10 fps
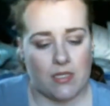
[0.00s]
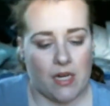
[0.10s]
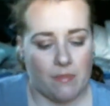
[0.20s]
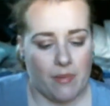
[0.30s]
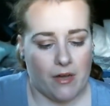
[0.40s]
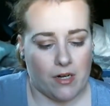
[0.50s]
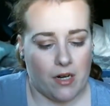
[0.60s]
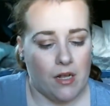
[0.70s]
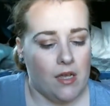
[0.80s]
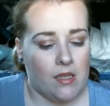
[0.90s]
setting
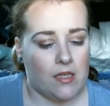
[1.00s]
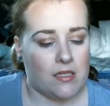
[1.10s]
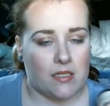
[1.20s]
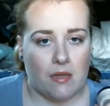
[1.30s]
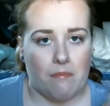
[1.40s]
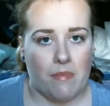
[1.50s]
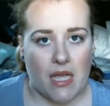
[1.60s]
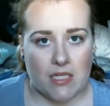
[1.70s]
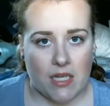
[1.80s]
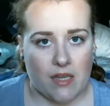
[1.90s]
powder. This is
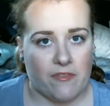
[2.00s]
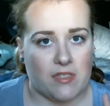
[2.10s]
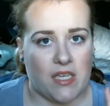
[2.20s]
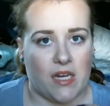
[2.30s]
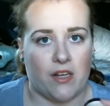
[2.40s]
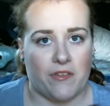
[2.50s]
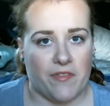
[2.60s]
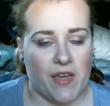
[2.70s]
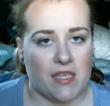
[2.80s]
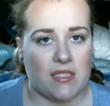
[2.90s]
amazing for setting your
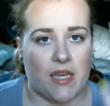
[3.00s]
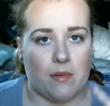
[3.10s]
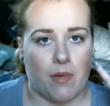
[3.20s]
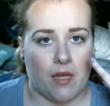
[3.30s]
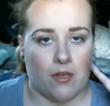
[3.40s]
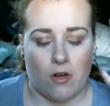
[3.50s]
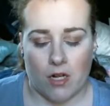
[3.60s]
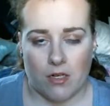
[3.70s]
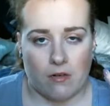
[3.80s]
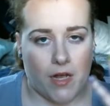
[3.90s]
face and your
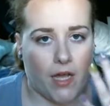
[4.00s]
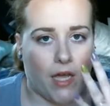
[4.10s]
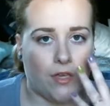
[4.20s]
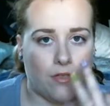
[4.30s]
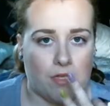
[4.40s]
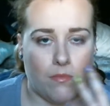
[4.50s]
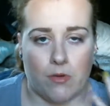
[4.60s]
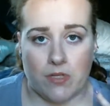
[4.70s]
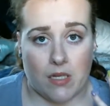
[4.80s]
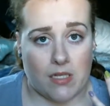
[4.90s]
under eye. I use it
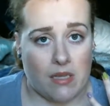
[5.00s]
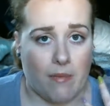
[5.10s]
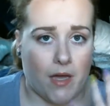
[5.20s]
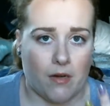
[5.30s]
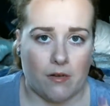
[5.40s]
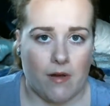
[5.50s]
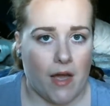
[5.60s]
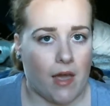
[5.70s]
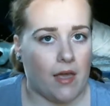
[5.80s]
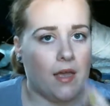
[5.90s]
mostly to set my under
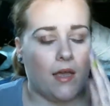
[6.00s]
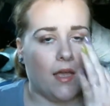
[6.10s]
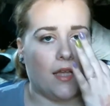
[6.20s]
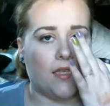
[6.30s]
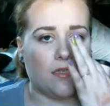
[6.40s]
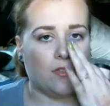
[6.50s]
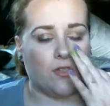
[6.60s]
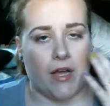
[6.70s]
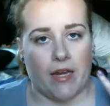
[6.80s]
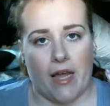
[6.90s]
eye. It doesn't
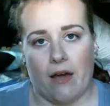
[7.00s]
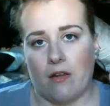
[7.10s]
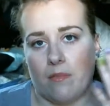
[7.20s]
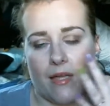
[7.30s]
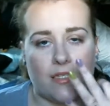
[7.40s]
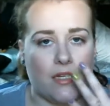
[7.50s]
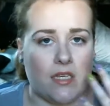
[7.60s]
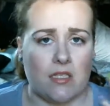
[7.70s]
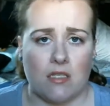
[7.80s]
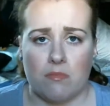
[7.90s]
dry it out. It makes it
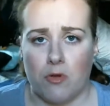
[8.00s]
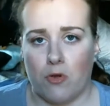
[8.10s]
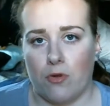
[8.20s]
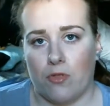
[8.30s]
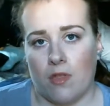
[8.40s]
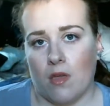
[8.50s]
nice and smooth.